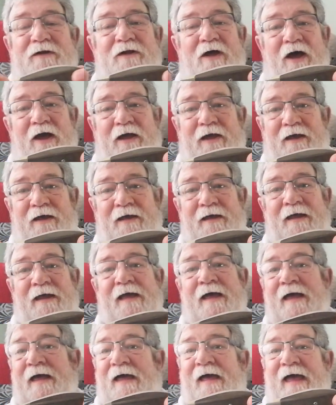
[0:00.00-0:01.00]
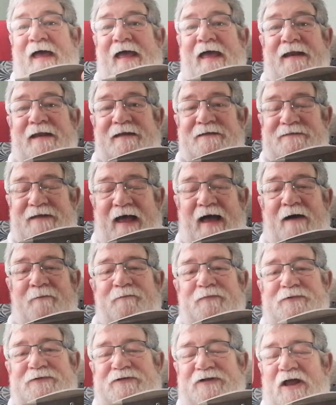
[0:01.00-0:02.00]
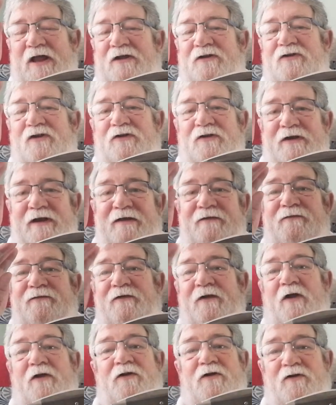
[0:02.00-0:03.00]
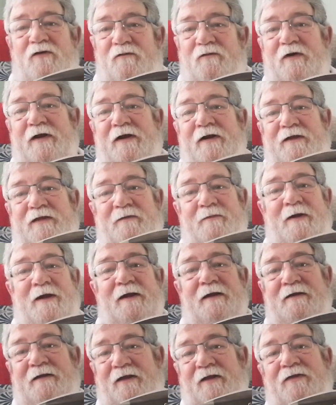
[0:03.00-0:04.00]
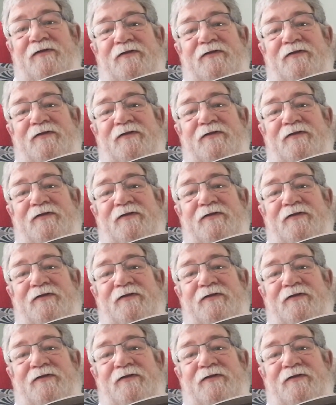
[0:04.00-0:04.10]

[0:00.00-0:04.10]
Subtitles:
Now, it is absolutely flooded over here at the minute.